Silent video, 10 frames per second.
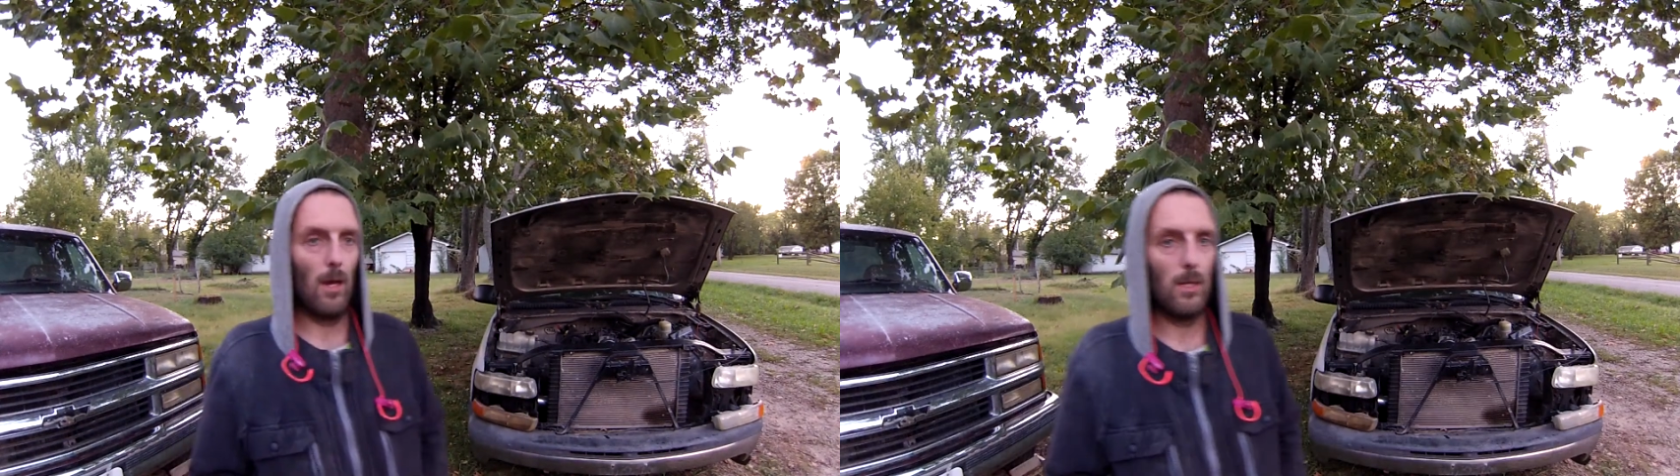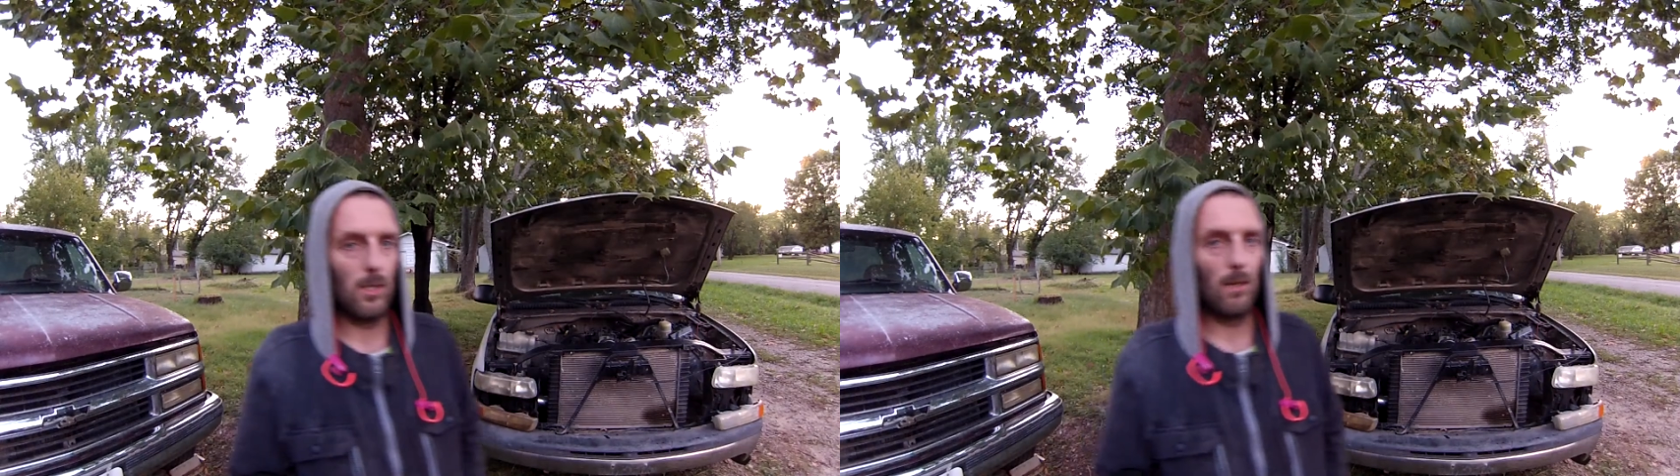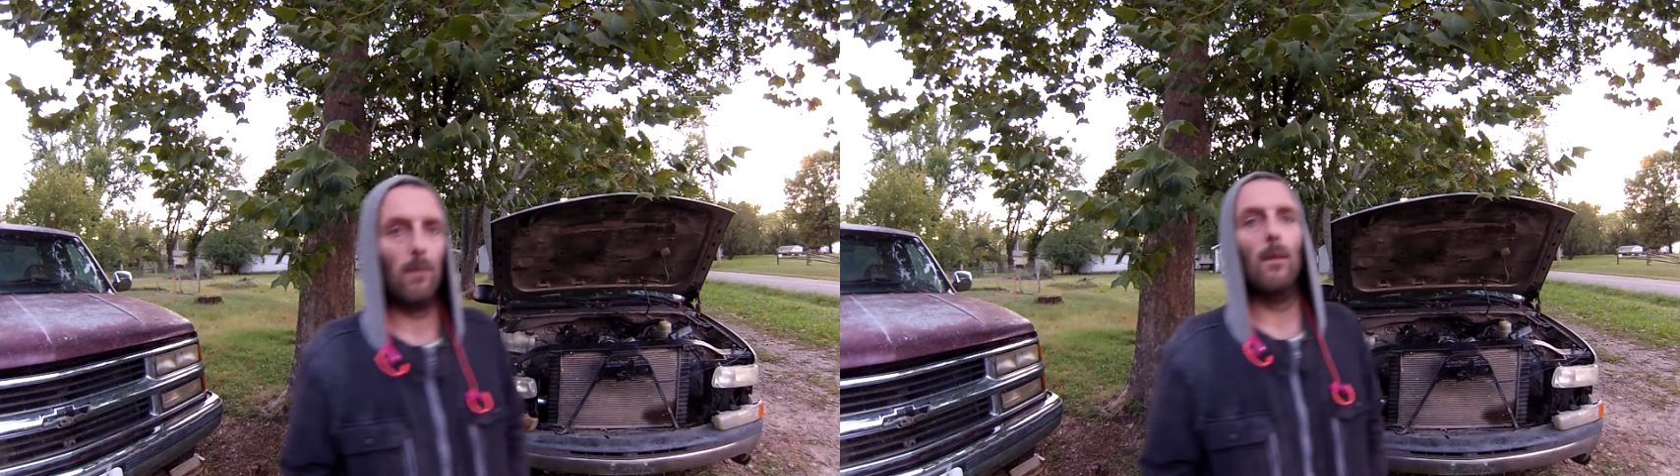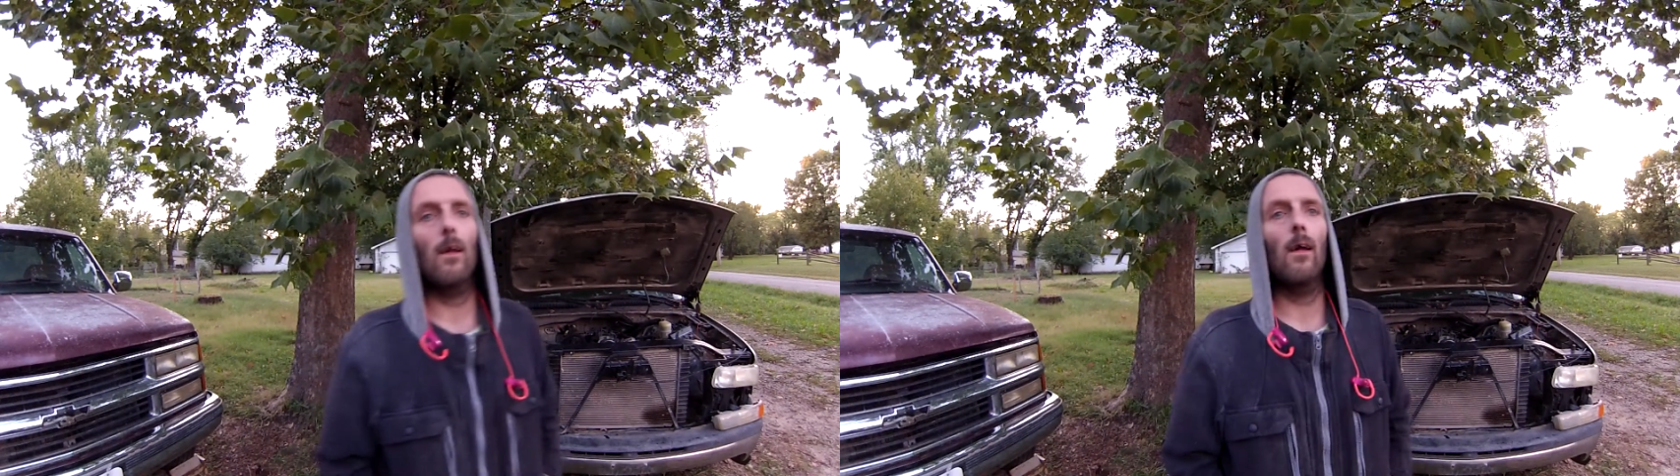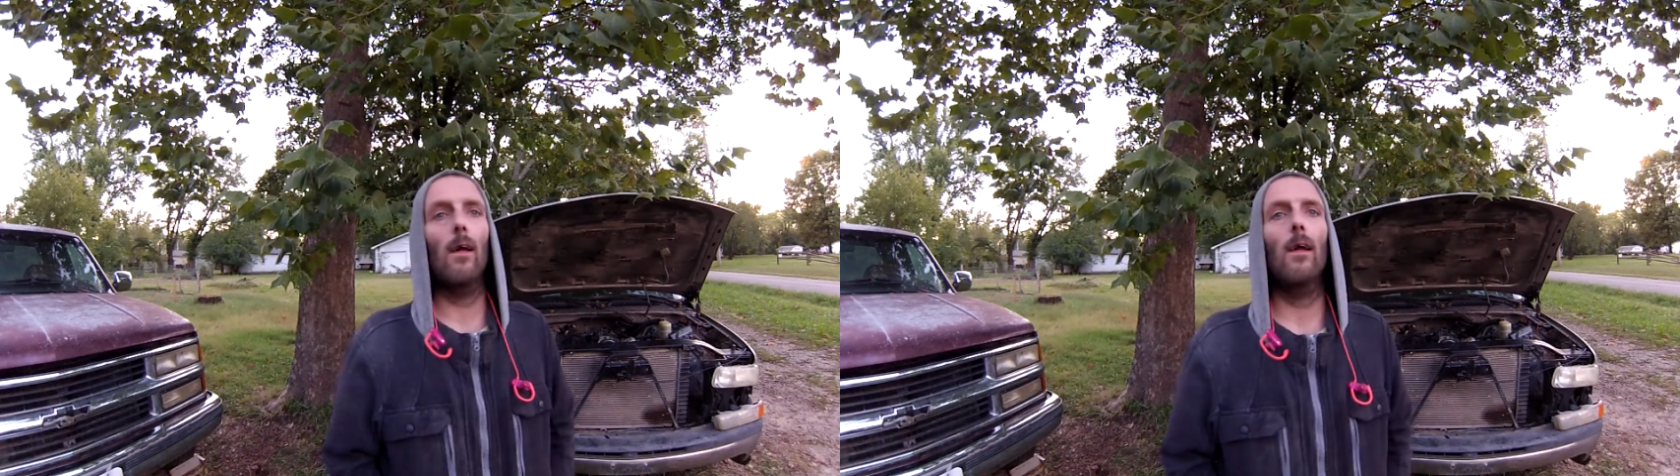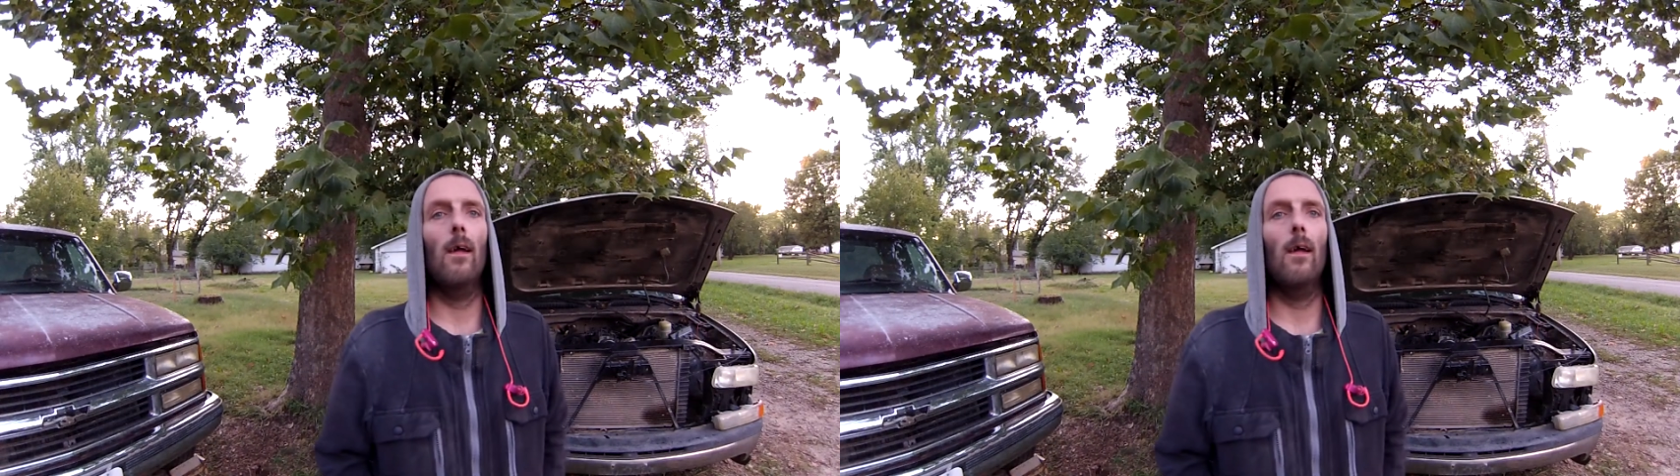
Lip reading: adjust the